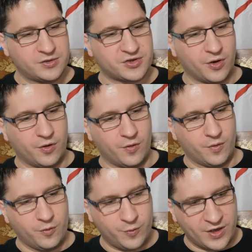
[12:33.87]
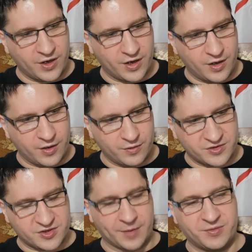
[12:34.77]
So we
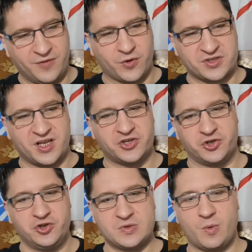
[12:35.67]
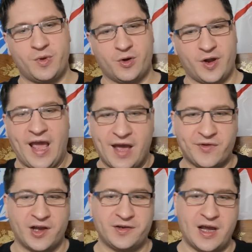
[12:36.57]
gotta stop deforestation. Use what we already
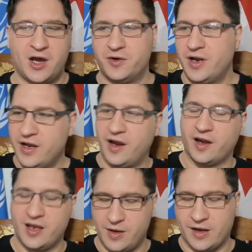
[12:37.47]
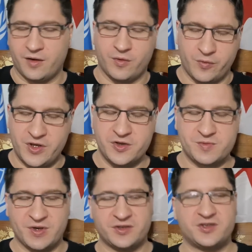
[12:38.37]
have cut down and keep and
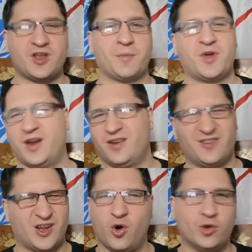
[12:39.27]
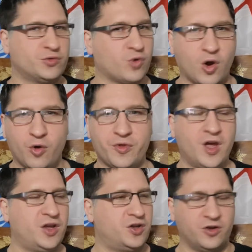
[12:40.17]
reuse, but stop cutting like old growth.
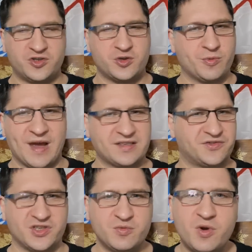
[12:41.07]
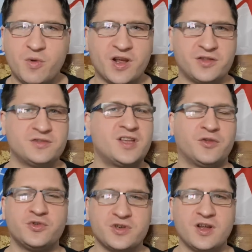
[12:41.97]
You know, supermassive trees. We don't want to cut those
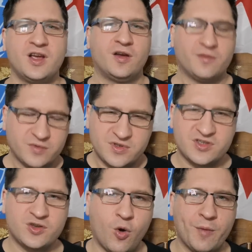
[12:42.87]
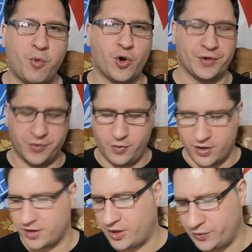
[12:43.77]
down. Those are so important to
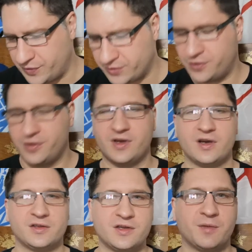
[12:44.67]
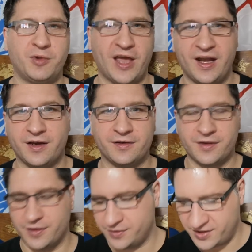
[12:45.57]
our health and to the to the planet and
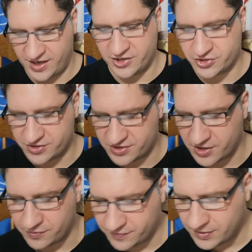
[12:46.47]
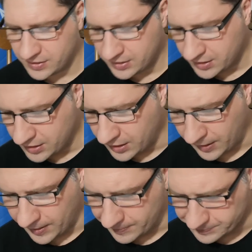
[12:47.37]
to the, to nature itself.
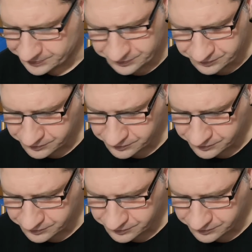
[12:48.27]
Um,